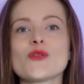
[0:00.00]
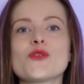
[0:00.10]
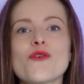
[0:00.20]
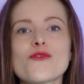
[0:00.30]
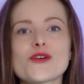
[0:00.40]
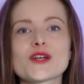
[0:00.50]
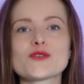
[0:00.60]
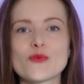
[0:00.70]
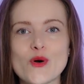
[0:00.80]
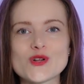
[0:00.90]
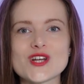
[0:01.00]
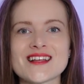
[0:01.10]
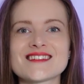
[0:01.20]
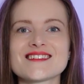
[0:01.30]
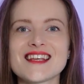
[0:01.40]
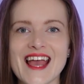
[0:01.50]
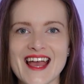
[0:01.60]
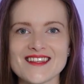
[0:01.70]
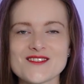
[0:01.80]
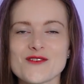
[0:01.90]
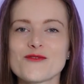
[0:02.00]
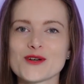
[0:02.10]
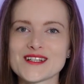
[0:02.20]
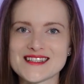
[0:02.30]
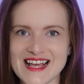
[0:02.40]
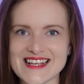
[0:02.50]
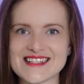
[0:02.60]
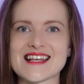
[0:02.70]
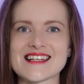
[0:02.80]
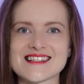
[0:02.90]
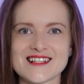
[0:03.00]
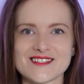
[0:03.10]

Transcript: Don't forget to watch until the end for the taste test.